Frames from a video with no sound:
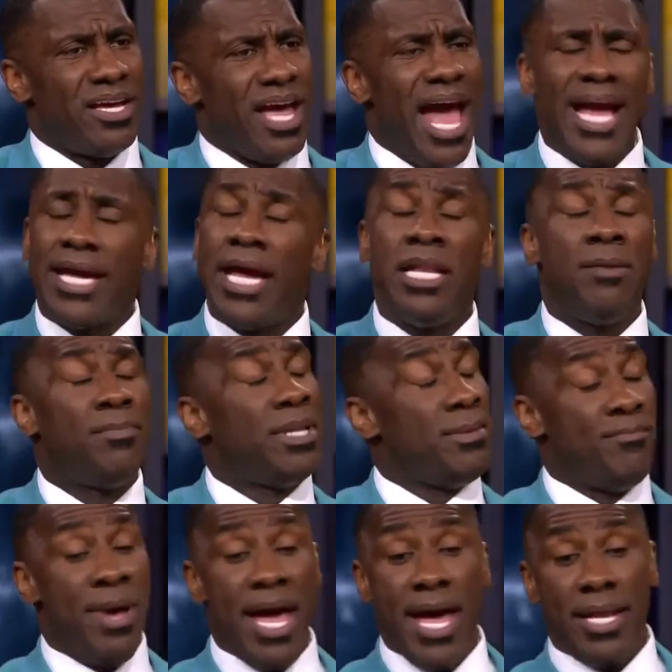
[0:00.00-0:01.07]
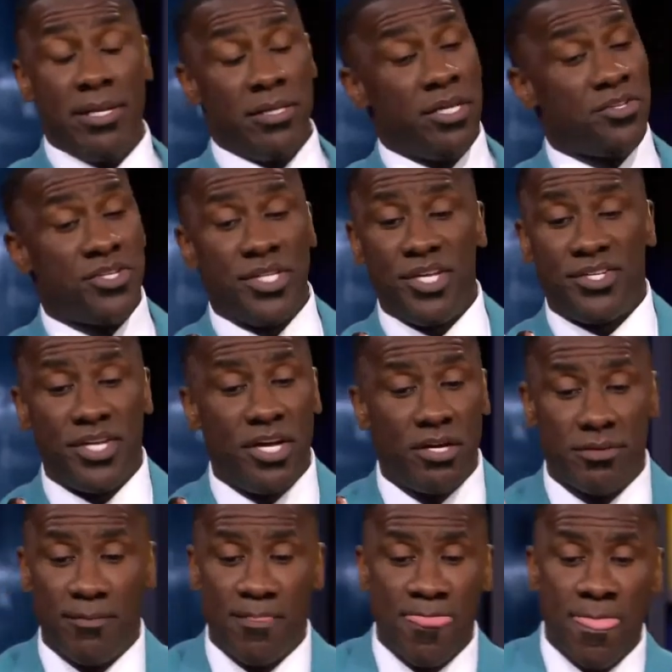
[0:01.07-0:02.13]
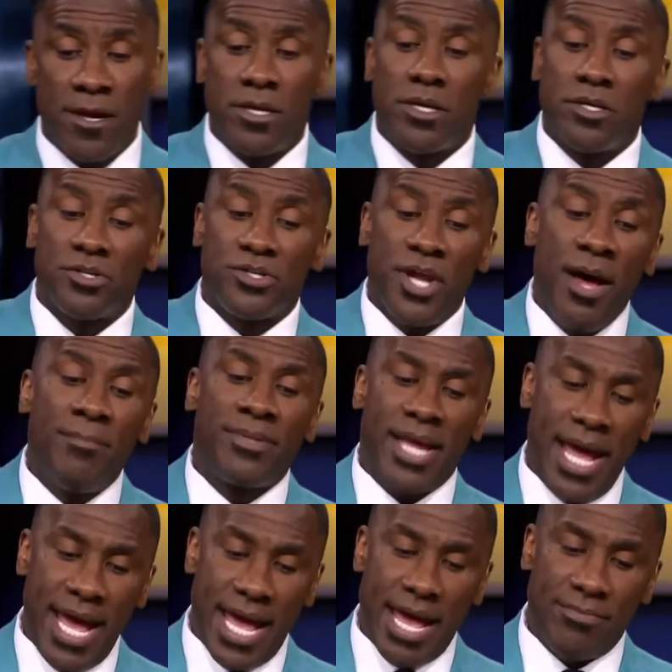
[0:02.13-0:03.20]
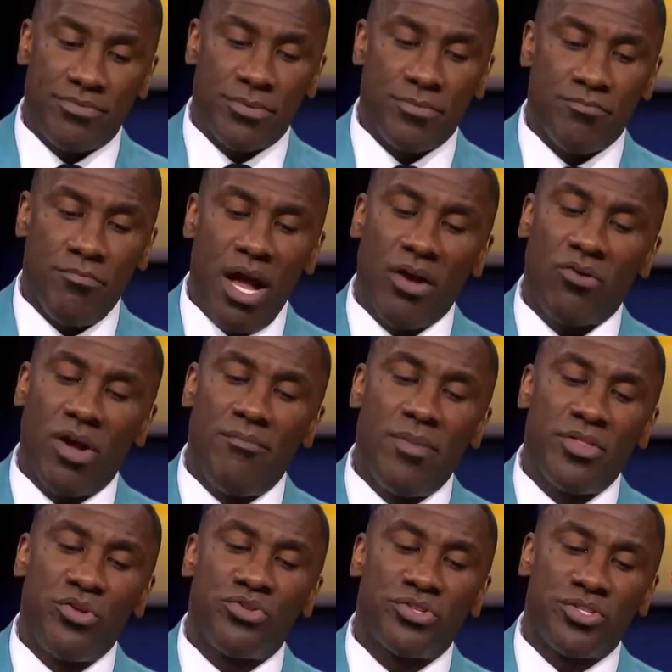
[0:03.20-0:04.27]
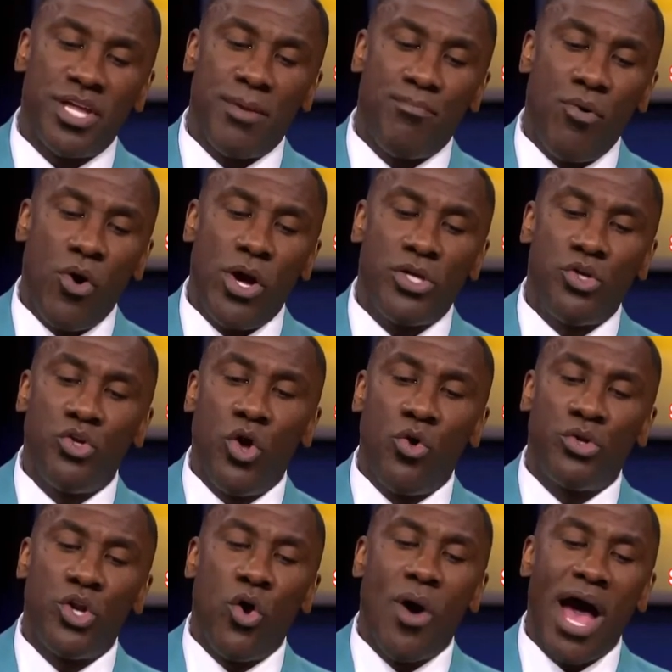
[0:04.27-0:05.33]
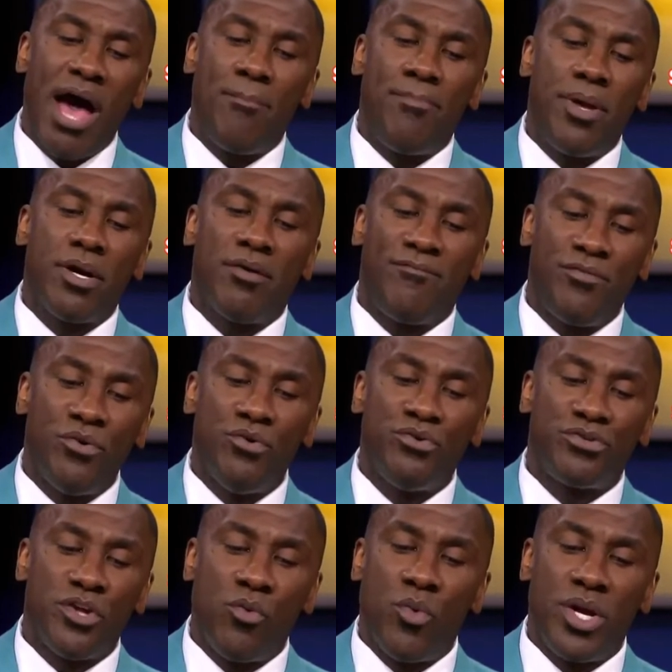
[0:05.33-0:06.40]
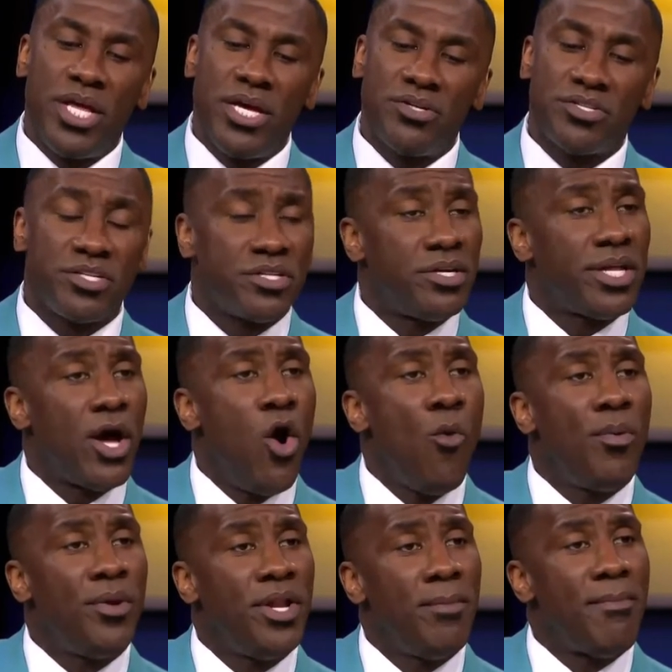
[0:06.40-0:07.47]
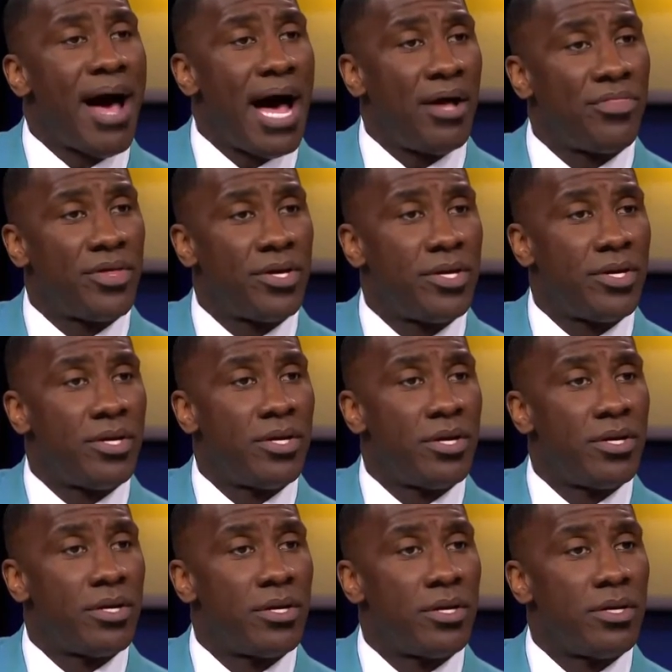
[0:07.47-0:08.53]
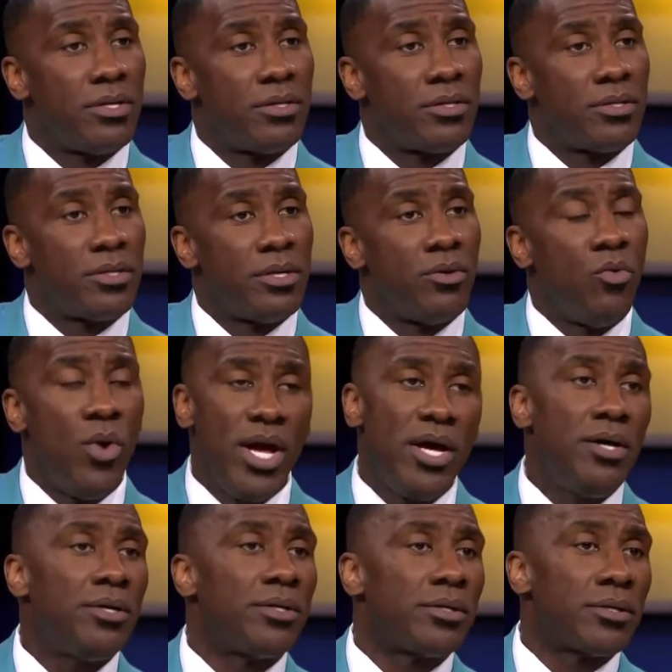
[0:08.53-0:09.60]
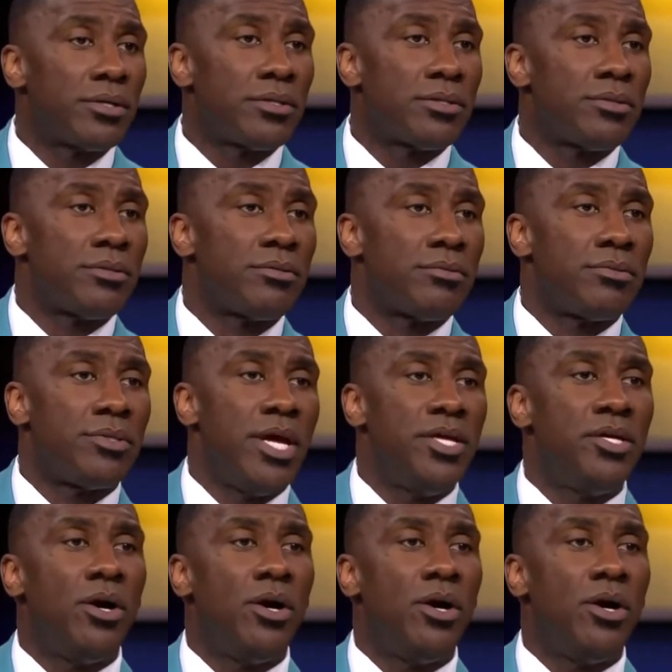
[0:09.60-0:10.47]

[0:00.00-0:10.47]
I can't even believe, man, this here, sometimes my grandmother used to say, boy, you don't know how big a fool someone is until they open their mouth. Well, there you